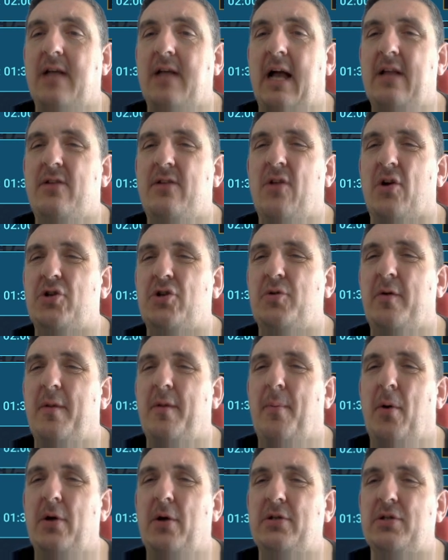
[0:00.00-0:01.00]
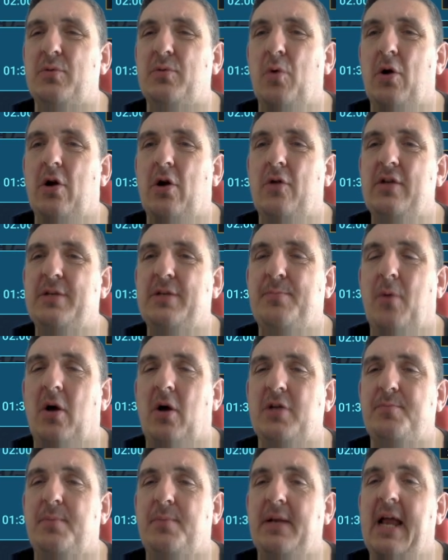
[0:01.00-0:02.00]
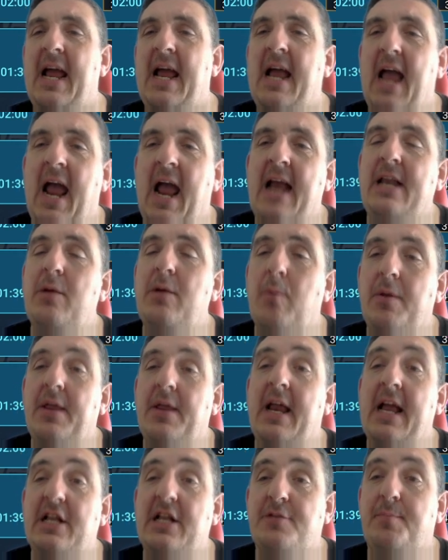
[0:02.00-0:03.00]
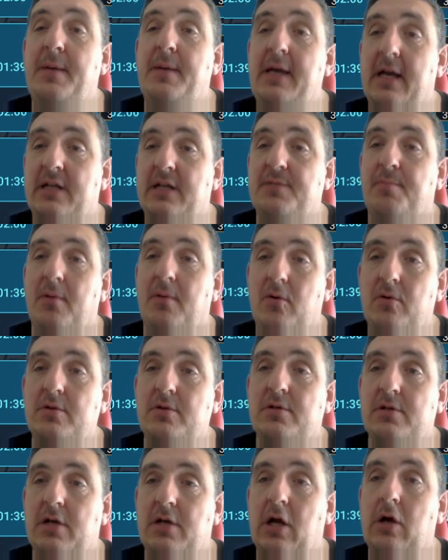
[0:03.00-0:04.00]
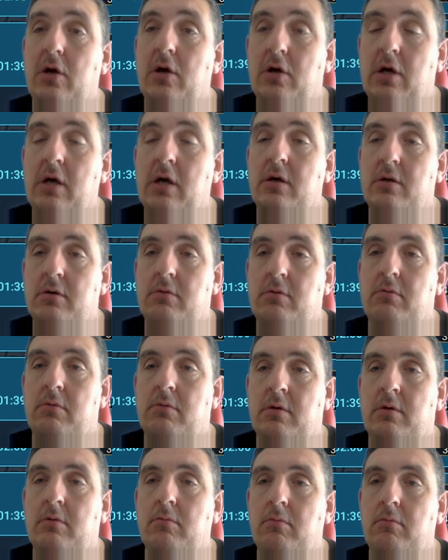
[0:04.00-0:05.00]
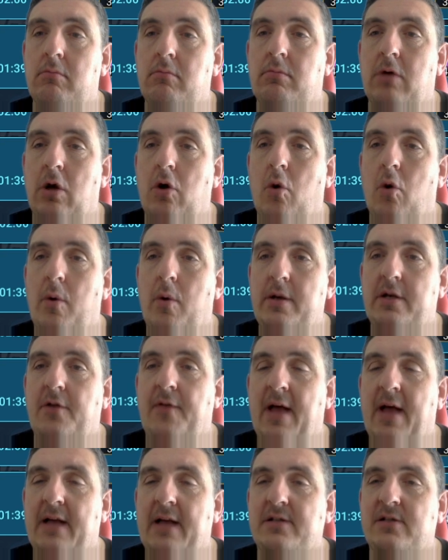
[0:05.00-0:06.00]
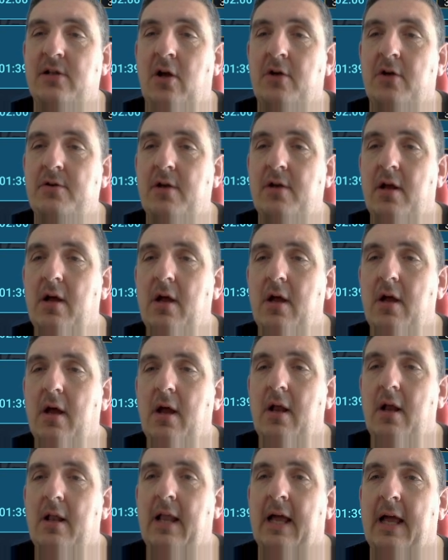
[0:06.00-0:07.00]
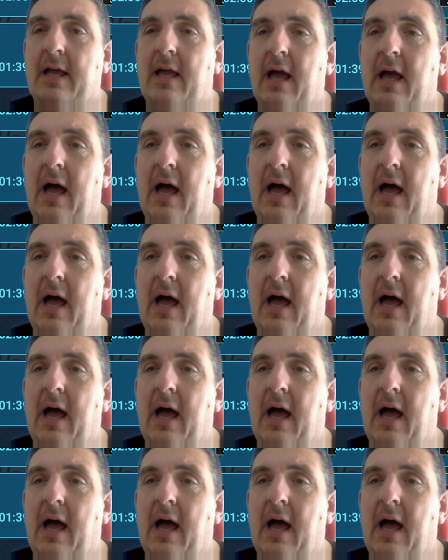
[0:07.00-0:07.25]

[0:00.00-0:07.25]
not sure where the poisons work on this boss, but anyone that HP explodes can go into that slot. Like,